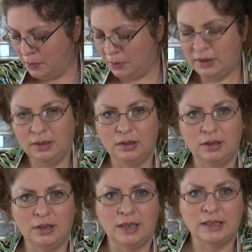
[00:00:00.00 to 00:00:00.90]
put
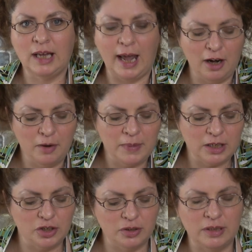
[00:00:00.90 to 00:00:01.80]
the entire
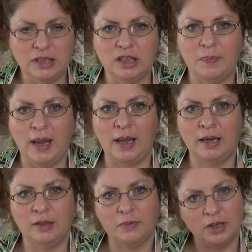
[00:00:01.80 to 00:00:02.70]
mixture into the pan,
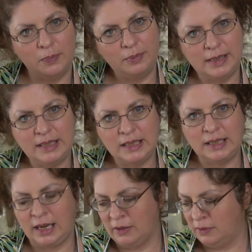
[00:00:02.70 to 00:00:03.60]
and then we're going to press it
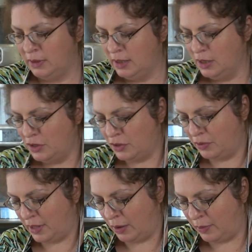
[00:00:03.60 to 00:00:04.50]
down so
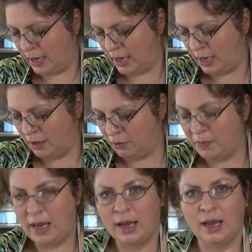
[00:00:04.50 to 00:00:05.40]
that way it'll
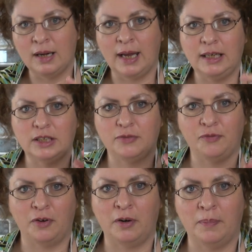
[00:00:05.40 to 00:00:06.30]
make a nice
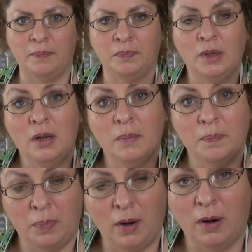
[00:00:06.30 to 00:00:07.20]
firm
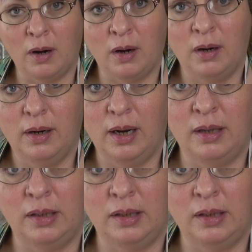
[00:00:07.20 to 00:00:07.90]
bar, and